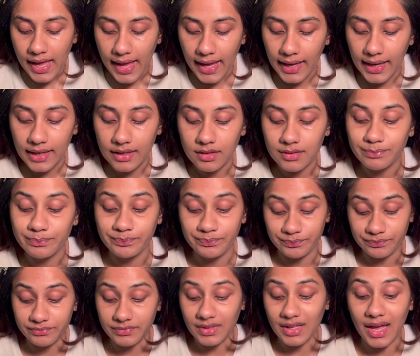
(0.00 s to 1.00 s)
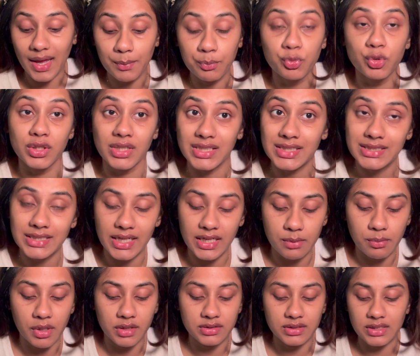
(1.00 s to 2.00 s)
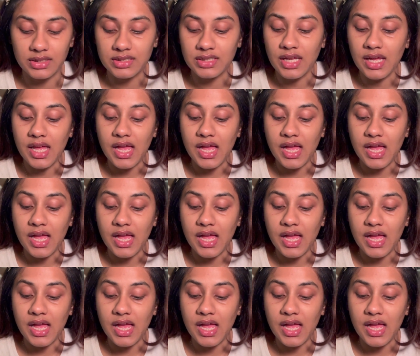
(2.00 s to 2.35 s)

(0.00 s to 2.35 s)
and I'm really excited about this.